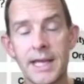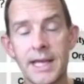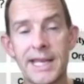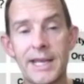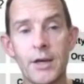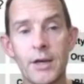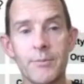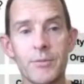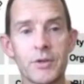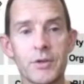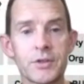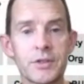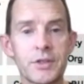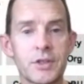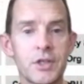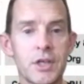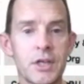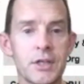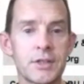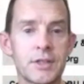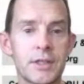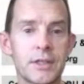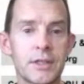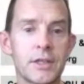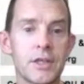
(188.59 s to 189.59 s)
Now, I'm not
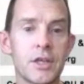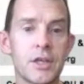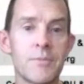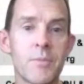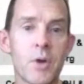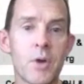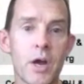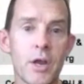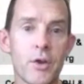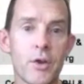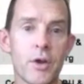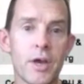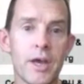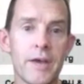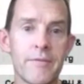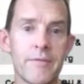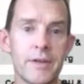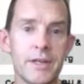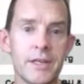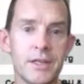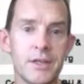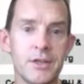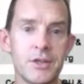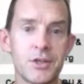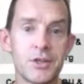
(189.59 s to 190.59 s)
suggesting that you might not have
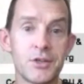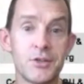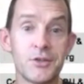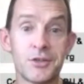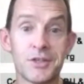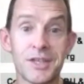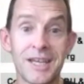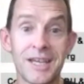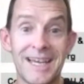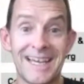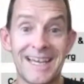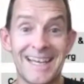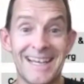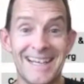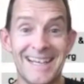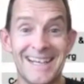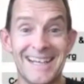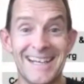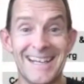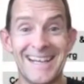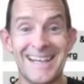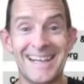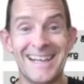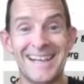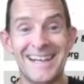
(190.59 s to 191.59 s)
any issues,
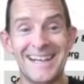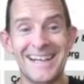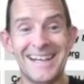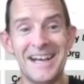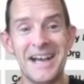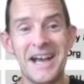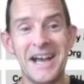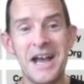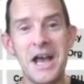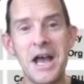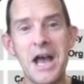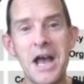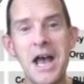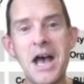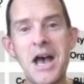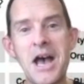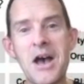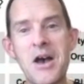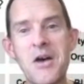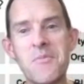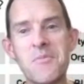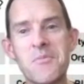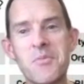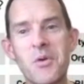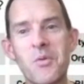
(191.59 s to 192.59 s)

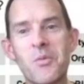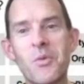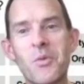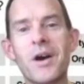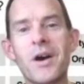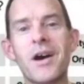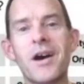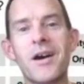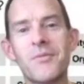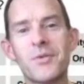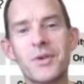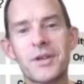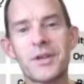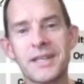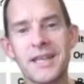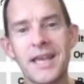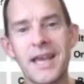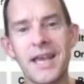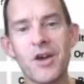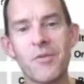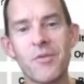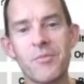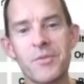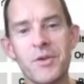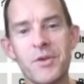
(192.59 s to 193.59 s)
but what I want to
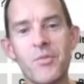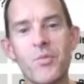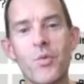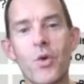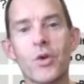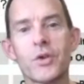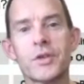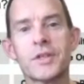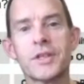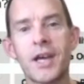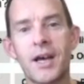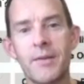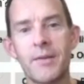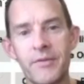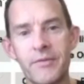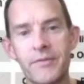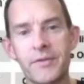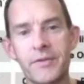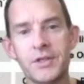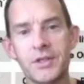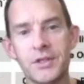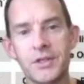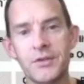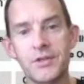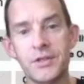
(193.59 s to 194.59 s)
help you, what type of
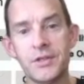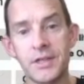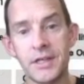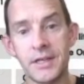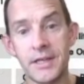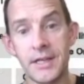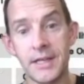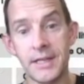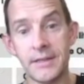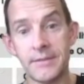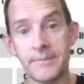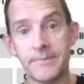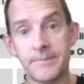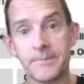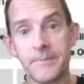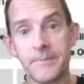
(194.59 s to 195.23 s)
issue do you need?